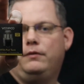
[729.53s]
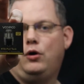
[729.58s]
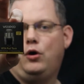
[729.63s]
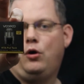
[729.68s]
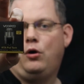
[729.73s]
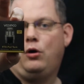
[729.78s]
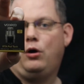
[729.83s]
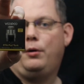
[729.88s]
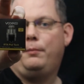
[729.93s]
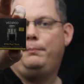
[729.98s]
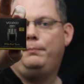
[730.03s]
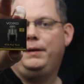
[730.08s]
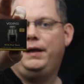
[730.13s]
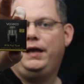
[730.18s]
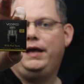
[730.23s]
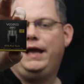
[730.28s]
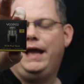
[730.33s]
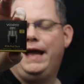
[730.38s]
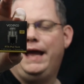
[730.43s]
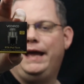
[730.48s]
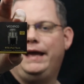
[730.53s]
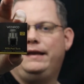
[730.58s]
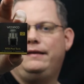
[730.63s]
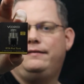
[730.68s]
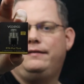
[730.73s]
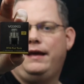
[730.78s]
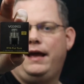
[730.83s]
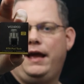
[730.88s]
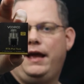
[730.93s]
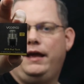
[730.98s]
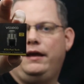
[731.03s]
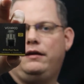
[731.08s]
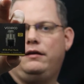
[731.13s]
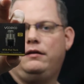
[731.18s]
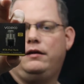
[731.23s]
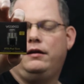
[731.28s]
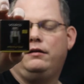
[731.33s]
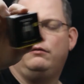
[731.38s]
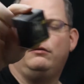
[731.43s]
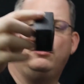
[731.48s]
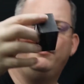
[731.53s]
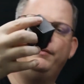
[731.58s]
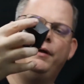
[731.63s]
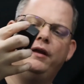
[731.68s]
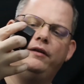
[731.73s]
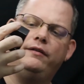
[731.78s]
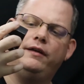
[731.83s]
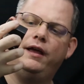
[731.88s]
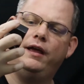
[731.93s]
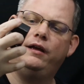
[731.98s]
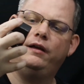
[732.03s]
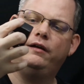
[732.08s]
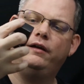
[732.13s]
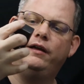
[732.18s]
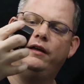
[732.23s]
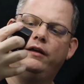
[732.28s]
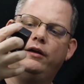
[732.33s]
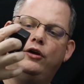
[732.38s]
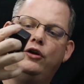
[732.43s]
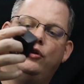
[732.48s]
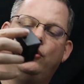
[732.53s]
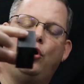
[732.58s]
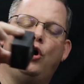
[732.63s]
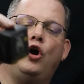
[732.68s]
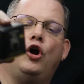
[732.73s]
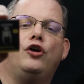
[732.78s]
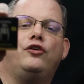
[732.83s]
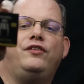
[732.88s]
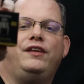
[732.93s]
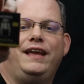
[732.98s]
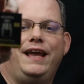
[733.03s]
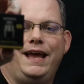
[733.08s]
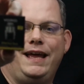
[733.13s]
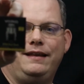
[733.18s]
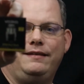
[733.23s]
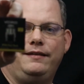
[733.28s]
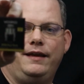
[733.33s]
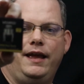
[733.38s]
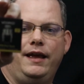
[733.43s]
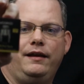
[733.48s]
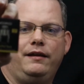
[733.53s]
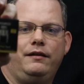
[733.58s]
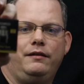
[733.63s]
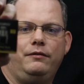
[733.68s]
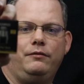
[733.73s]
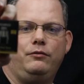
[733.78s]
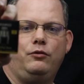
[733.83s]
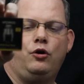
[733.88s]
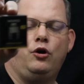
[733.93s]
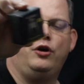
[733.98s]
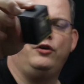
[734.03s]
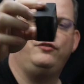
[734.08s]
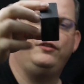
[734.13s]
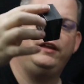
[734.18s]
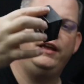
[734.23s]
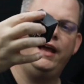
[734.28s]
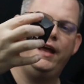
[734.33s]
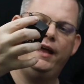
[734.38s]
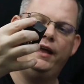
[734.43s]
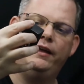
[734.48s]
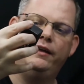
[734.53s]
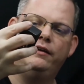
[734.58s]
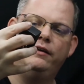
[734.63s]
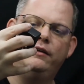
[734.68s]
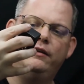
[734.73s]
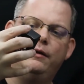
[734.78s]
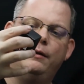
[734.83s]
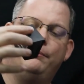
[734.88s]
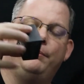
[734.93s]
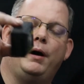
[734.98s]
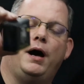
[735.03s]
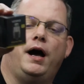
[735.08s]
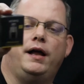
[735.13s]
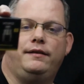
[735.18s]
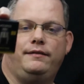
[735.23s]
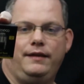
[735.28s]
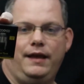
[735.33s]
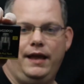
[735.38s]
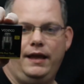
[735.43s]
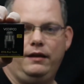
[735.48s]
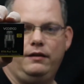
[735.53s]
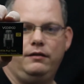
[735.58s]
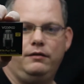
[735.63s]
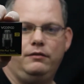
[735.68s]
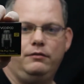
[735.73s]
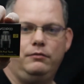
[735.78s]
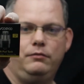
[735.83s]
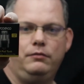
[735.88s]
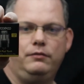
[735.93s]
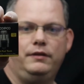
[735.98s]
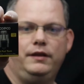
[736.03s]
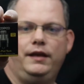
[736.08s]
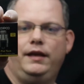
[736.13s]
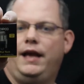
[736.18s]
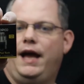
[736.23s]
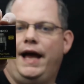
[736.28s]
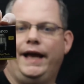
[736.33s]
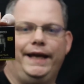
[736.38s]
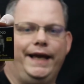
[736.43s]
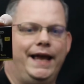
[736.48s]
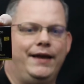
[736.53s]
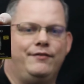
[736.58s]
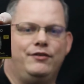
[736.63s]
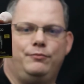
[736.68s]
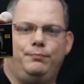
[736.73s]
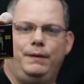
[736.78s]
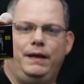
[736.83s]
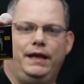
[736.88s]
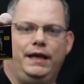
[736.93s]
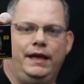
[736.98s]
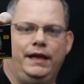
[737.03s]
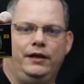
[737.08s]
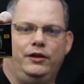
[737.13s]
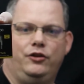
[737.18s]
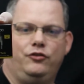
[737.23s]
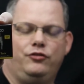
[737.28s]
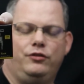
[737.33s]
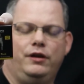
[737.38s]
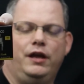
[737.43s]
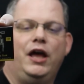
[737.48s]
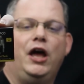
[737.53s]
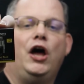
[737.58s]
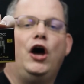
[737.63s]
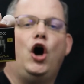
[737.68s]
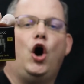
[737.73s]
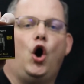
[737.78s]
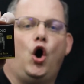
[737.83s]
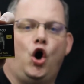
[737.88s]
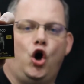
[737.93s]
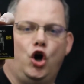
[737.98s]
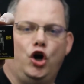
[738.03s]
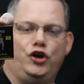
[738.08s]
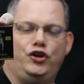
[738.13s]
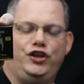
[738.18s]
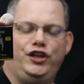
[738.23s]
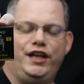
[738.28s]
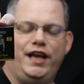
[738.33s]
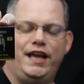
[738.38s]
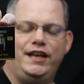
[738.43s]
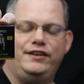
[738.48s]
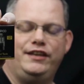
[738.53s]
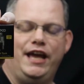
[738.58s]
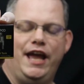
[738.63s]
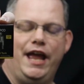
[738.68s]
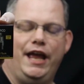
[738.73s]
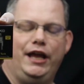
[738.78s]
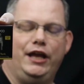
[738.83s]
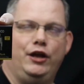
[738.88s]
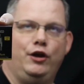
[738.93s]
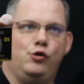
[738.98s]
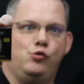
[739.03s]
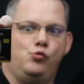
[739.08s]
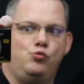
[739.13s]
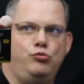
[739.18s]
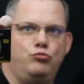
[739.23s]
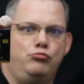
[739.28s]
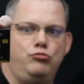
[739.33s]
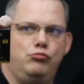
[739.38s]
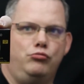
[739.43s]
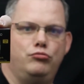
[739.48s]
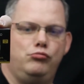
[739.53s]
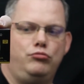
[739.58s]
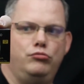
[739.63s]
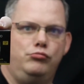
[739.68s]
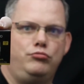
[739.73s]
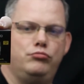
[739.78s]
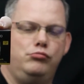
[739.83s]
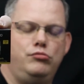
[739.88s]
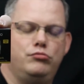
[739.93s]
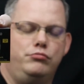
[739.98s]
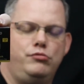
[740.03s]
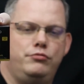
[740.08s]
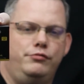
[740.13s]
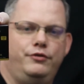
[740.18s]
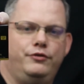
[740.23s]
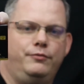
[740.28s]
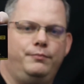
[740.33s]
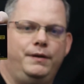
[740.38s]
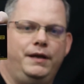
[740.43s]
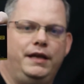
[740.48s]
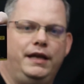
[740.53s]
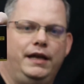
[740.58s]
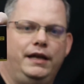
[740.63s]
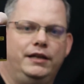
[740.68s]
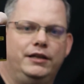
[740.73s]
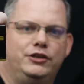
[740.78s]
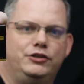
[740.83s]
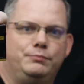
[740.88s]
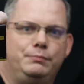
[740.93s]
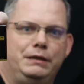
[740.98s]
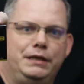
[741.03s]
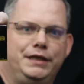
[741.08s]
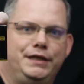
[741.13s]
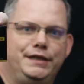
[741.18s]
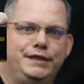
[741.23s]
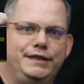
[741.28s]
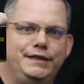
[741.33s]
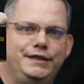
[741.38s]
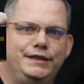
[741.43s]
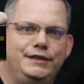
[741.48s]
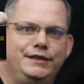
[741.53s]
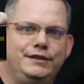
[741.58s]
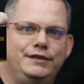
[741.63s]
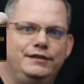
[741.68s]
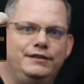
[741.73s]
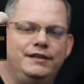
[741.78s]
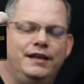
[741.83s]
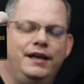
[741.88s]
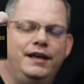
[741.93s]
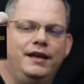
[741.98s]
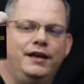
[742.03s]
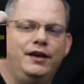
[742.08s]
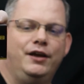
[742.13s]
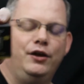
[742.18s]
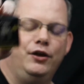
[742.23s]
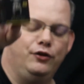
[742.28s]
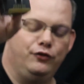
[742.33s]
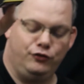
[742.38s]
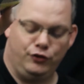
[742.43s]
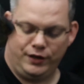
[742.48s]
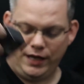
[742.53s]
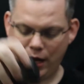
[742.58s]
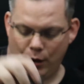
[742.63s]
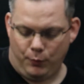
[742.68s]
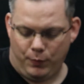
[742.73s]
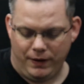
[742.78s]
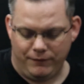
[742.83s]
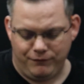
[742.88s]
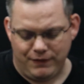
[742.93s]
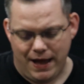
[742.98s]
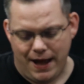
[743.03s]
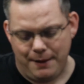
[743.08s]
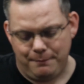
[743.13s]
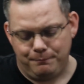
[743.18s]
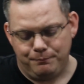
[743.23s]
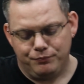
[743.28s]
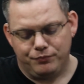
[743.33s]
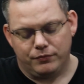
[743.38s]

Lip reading: RBA tank. RBA tank? No, RTA tank. RTA. Pod tank. See, I can't even speak English. RTA tank. Ooh, speak English, please. So yeah, with that,